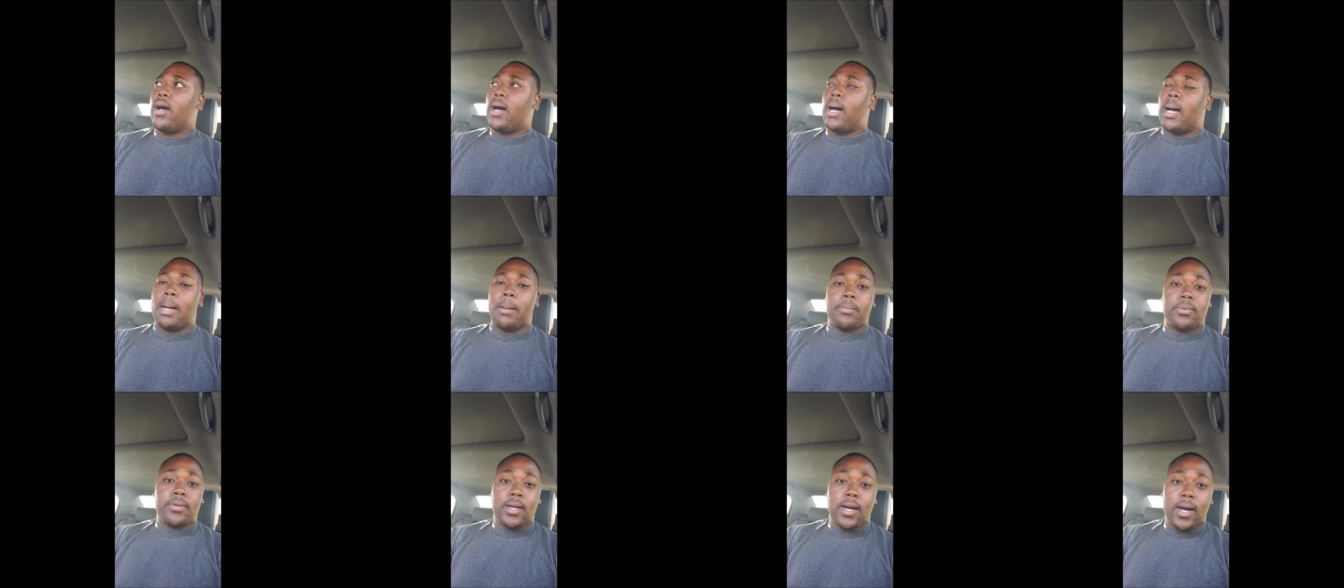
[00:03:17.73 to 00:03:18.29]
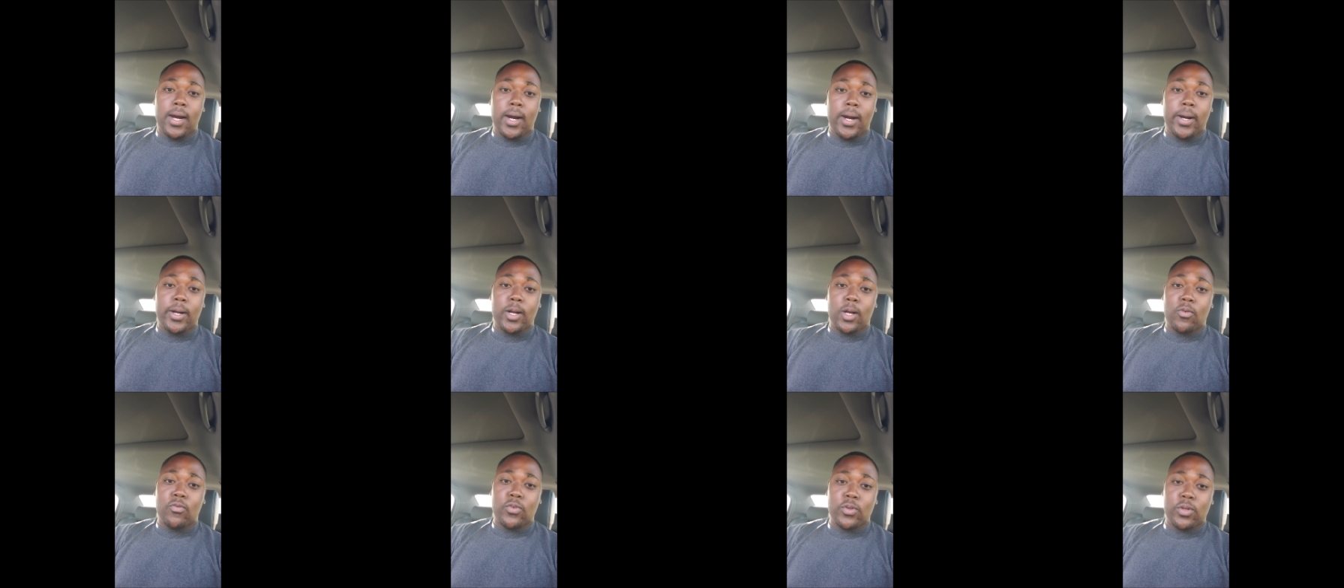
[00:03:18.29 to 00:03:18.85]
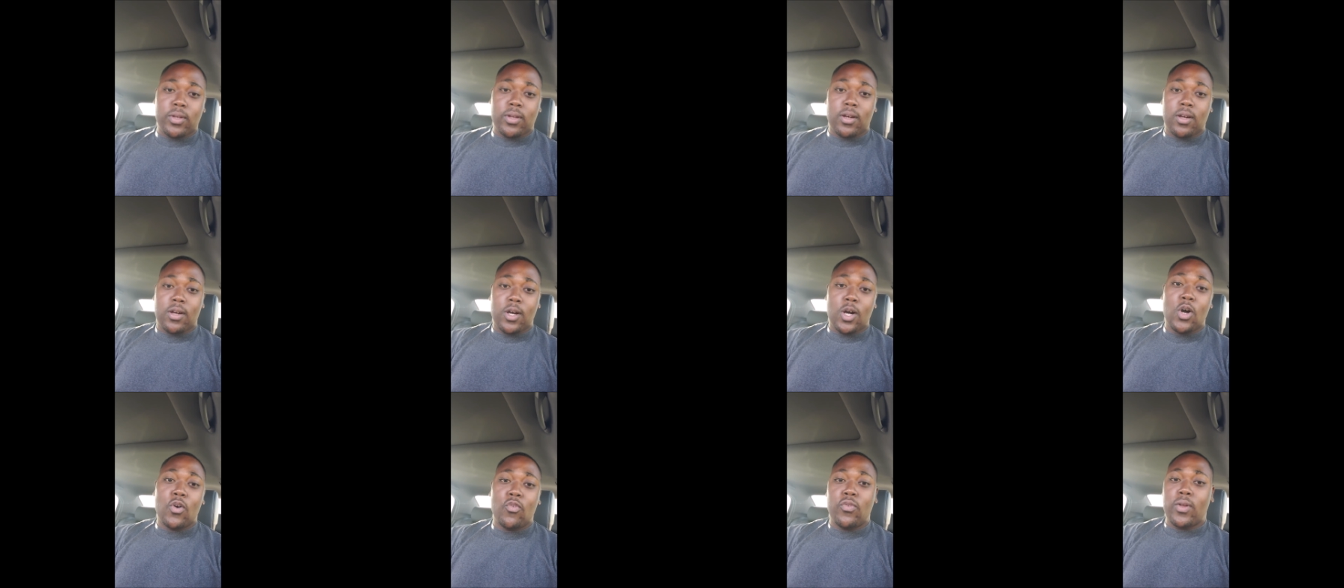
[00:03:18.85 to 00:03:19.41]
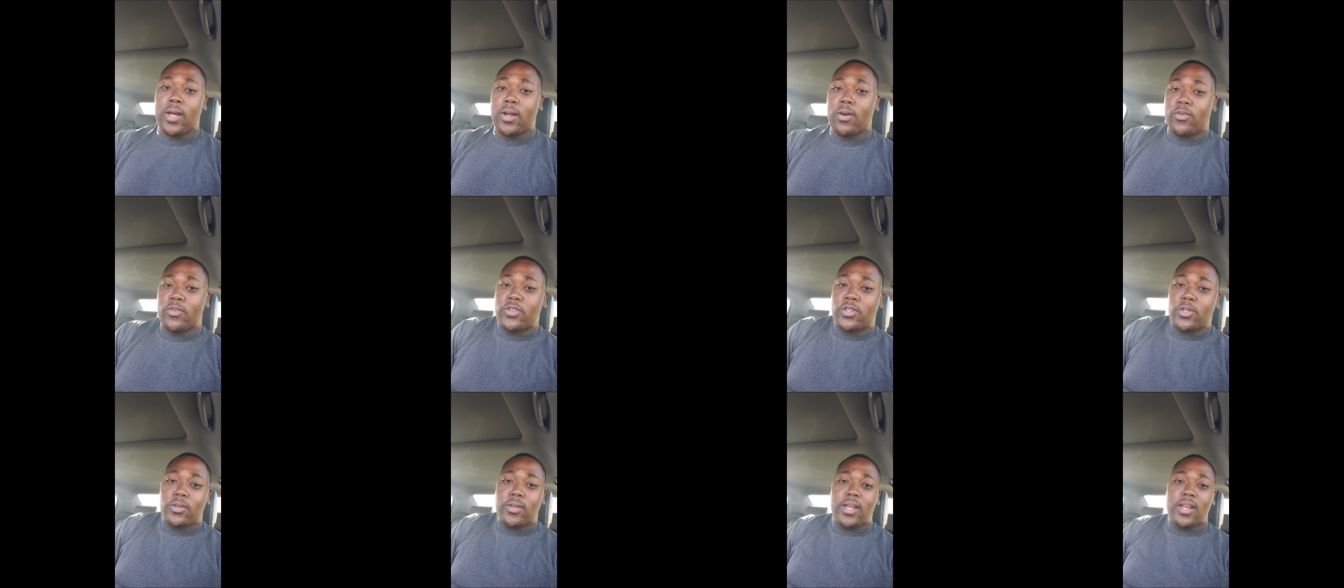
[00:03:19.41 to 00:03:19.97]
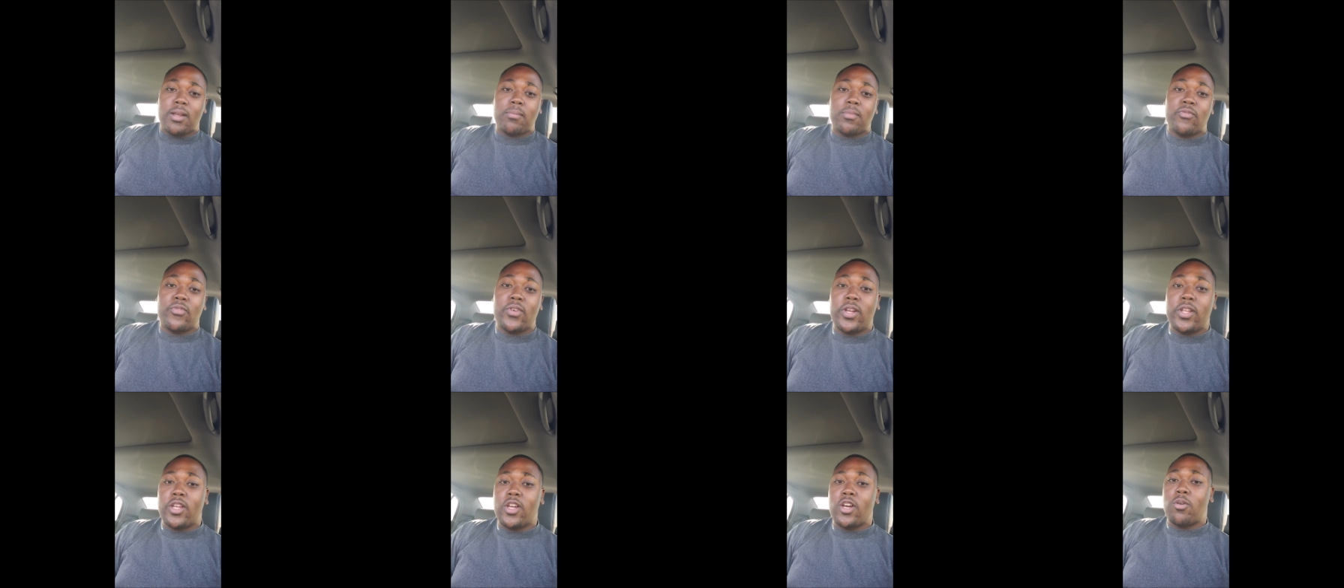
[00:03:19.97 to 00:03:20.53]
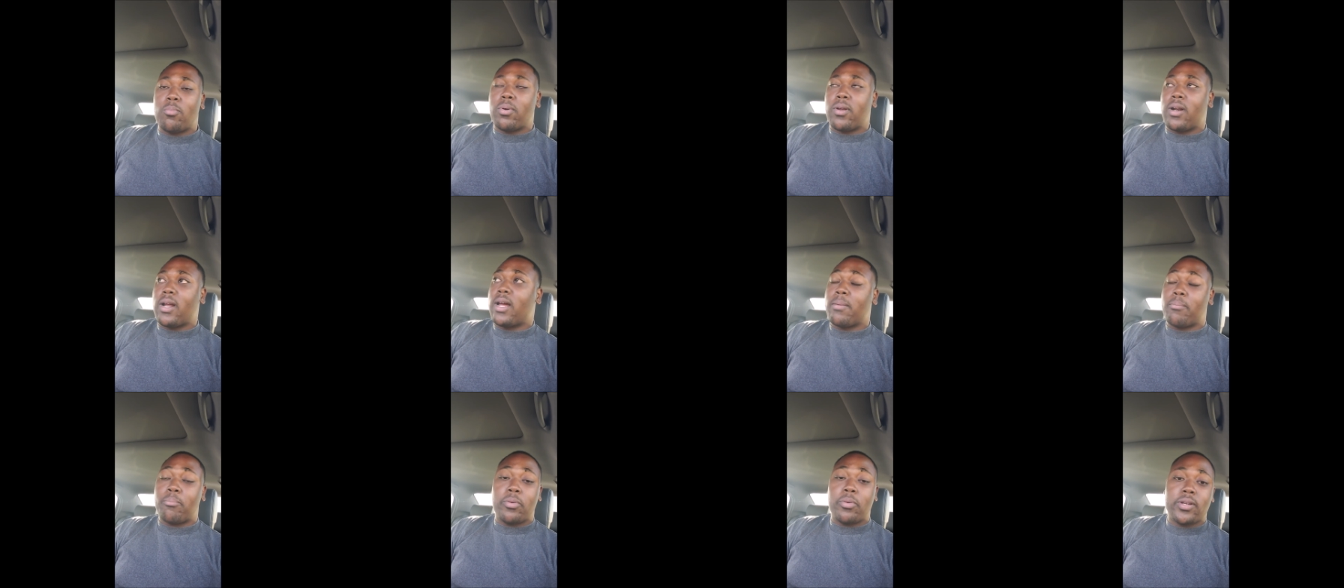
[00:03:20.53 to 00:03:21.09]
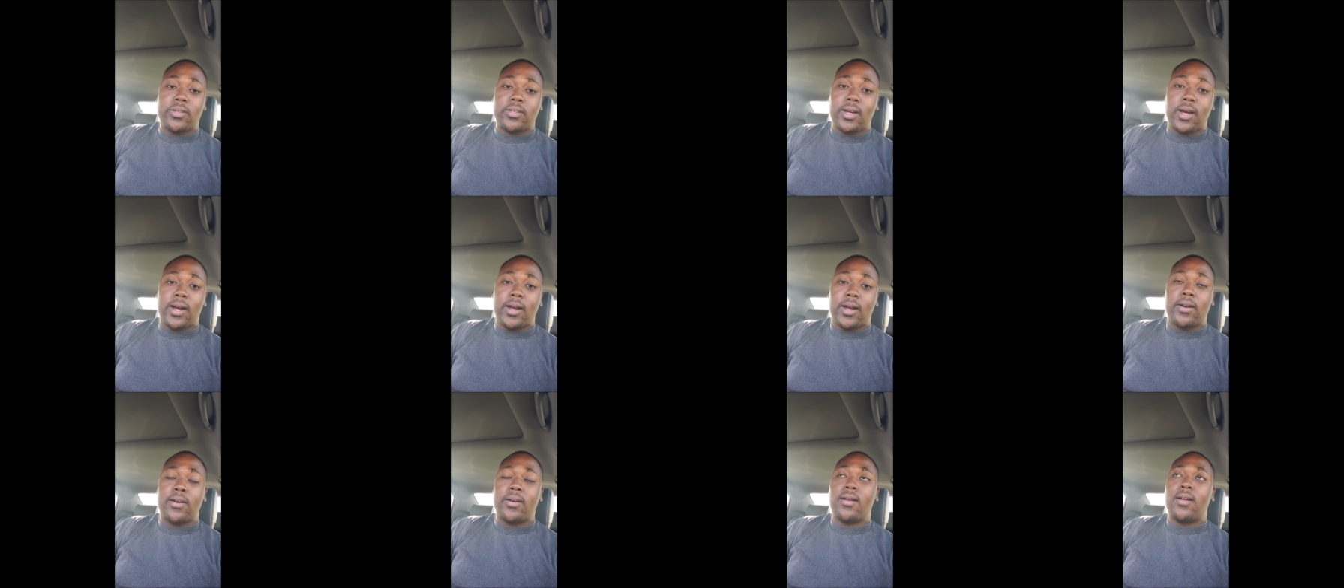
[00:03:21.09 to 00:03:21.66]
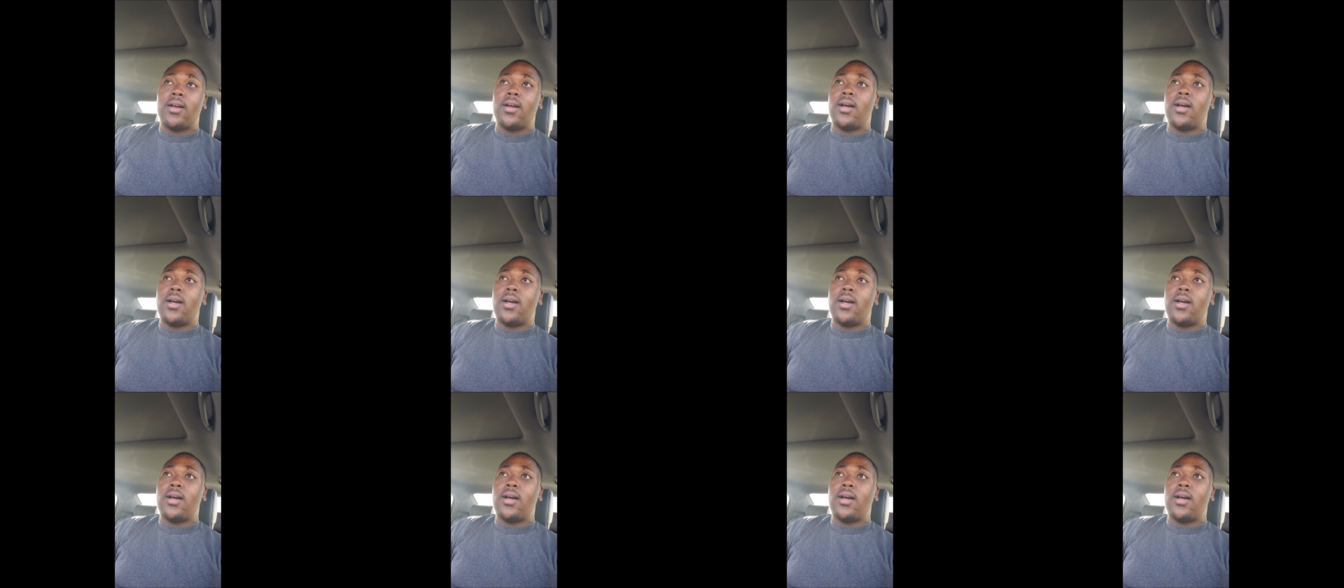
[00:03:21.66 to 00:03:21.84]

I'm tired. Hopefully, hopefully I don't show that in the video, but I am pretty tired.